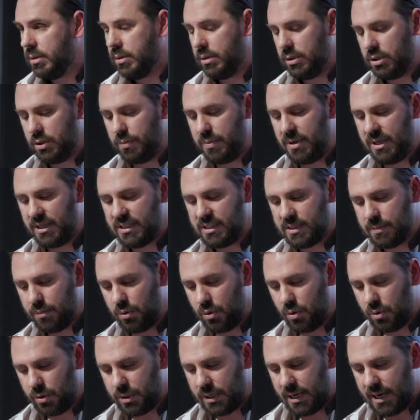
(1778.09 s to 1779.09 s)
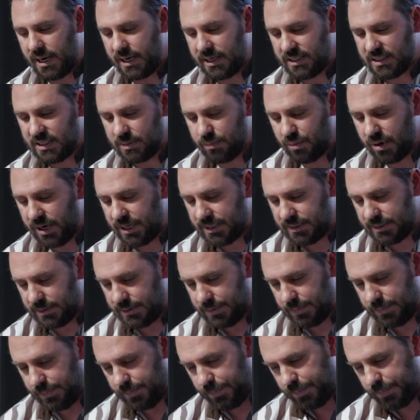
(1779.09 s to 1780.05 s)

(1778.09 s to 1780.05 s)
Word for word: to be explored and expressed.